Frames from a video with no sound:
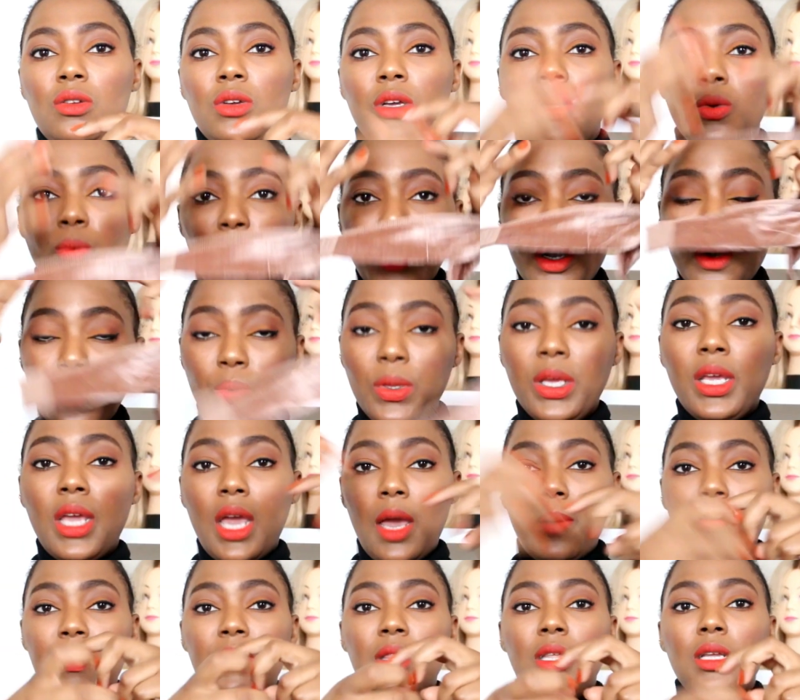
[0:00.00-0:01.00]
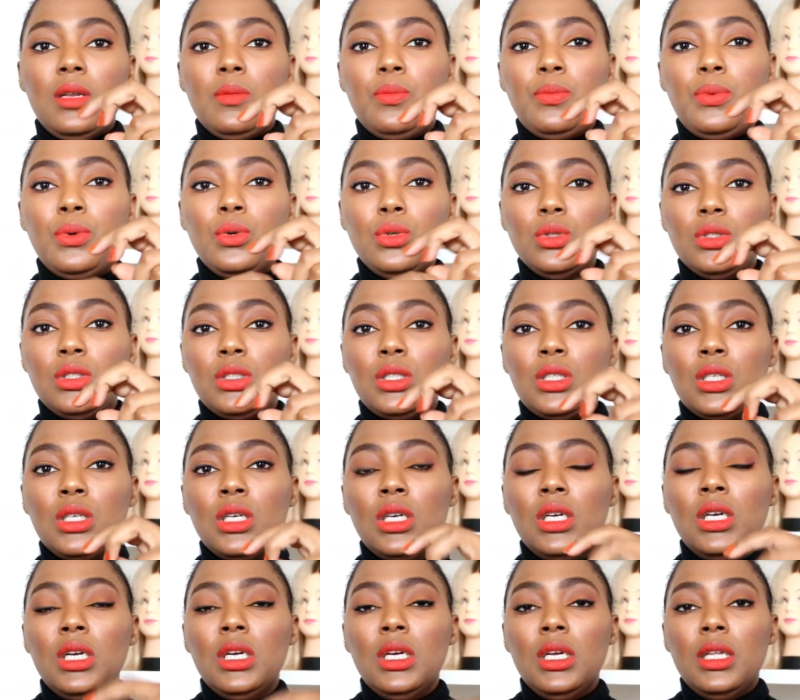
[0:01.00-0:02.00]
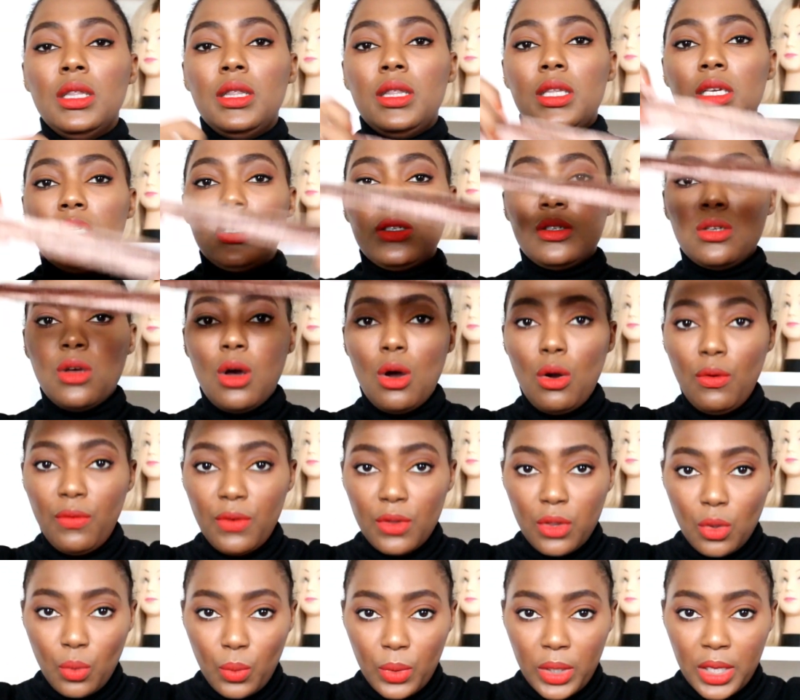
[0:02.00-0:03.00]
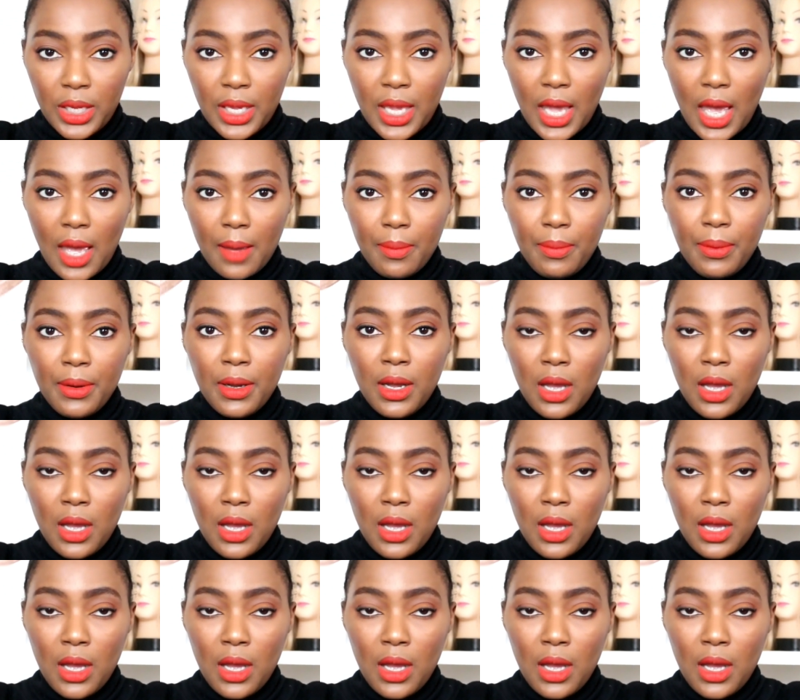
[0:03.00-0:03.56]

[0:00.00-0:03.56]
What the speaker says: can wear a wig cap and then put this over the wig cap.